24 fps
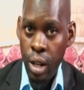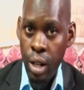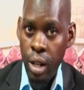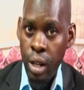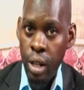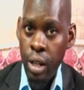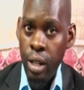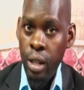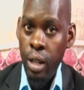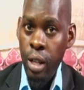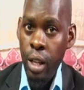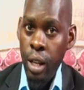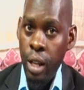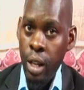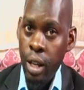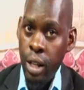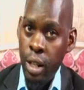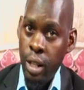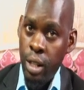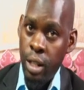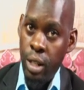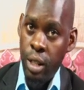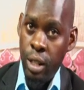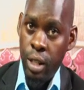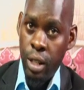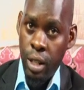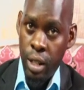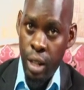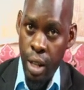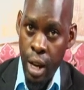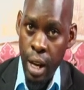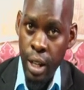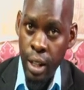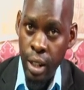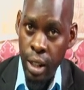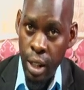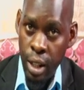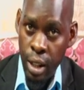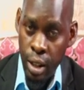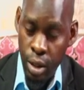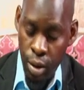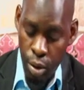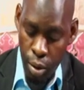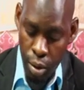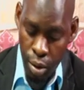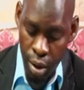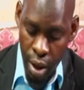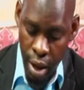in the ages
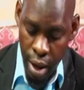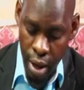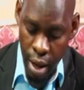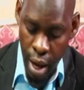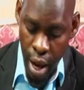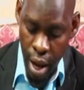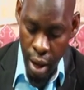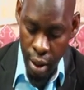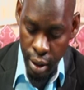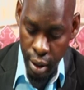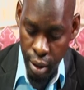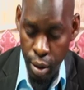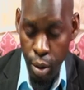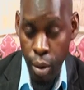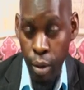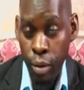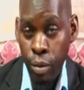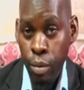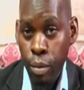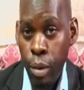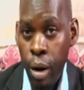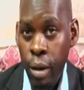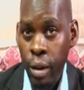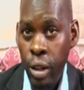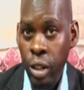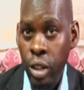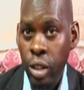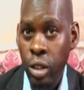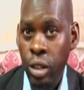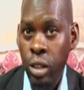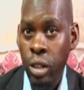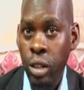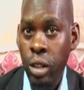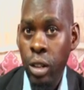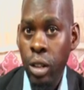or the years of marriage.